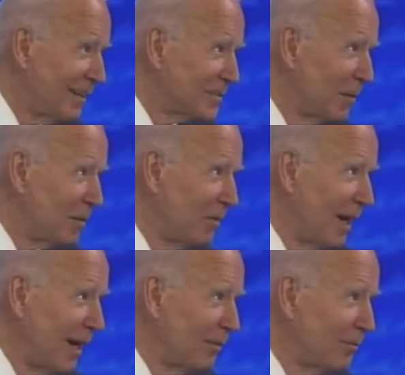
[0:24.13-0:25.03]
Some of
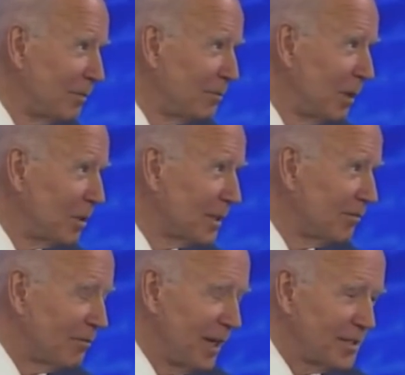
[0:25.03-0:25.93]
my Republican
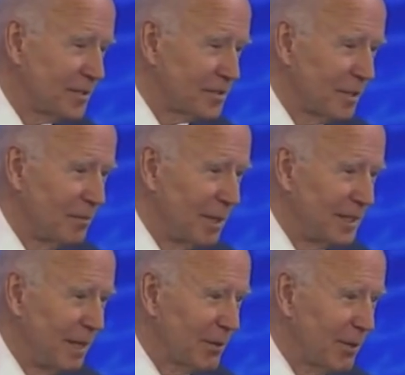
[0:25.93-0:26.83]
friends and some of my
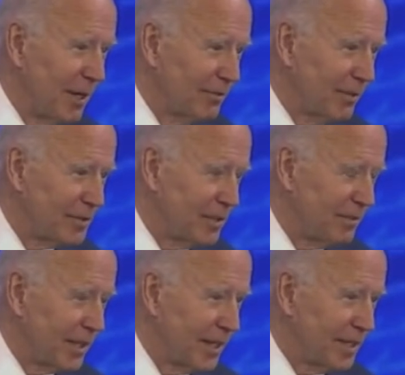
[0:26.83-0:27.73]
Democratic friends even
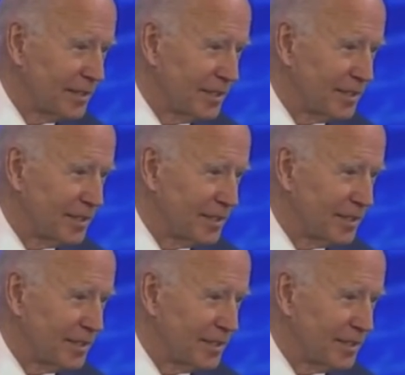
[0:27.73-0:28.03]
occasionally